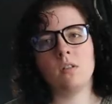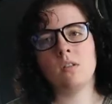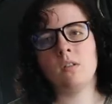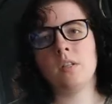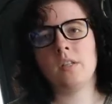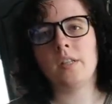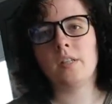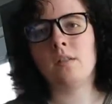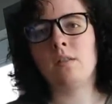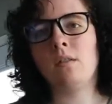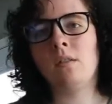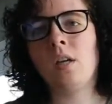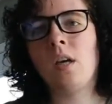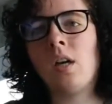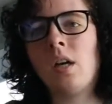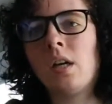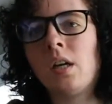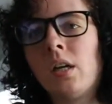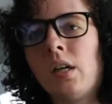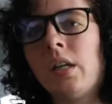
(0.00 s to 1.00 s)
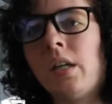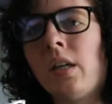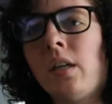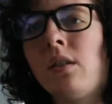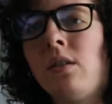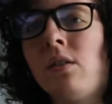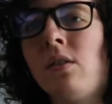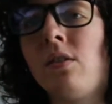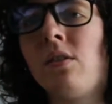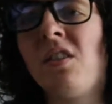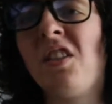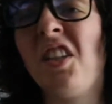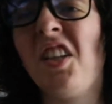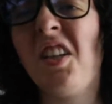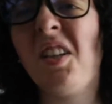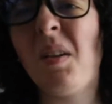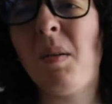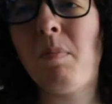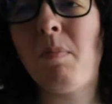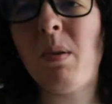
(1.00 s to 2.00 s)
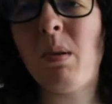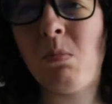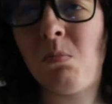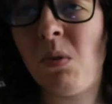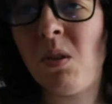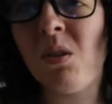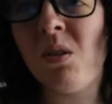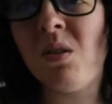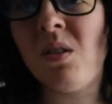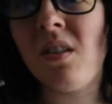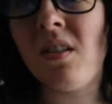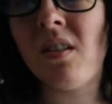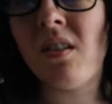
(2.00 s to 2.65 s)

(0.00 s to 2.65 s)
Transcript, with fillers: Alright, kitchen is cleaned up as much as